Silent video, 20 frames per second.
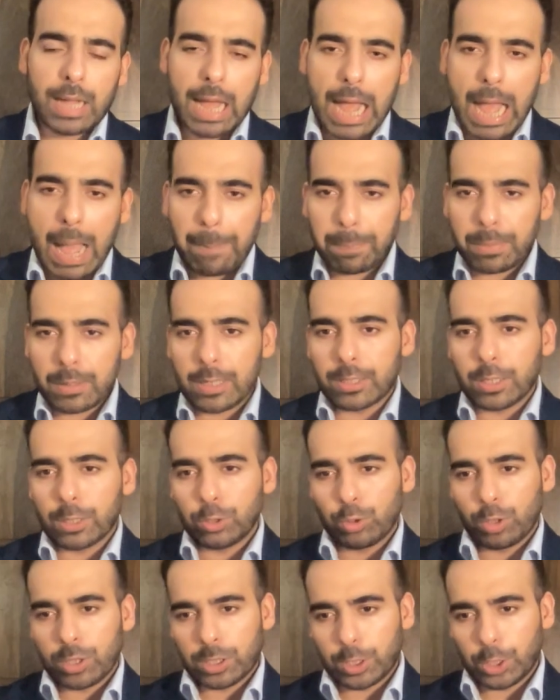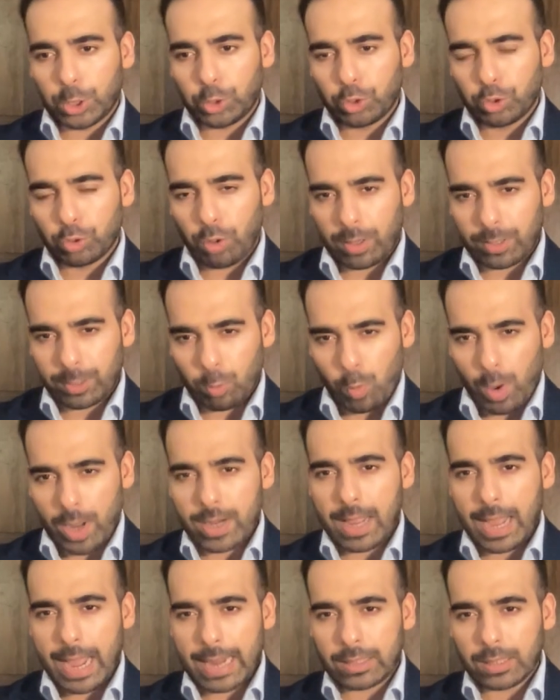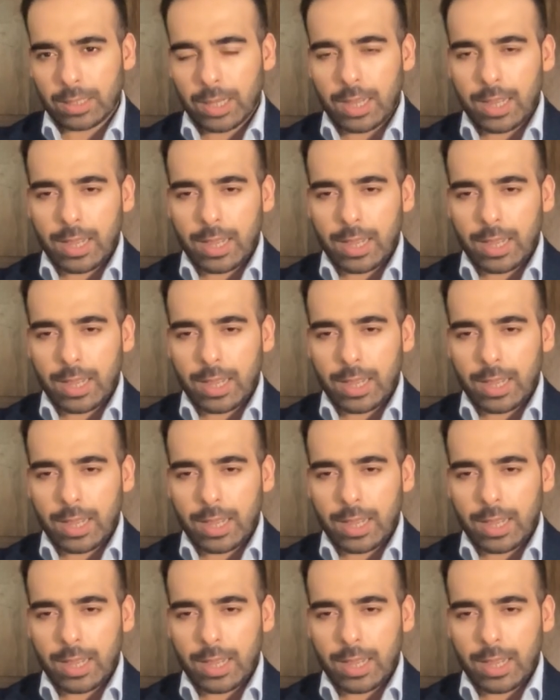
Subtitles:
appellate jurisdiction on the one hand,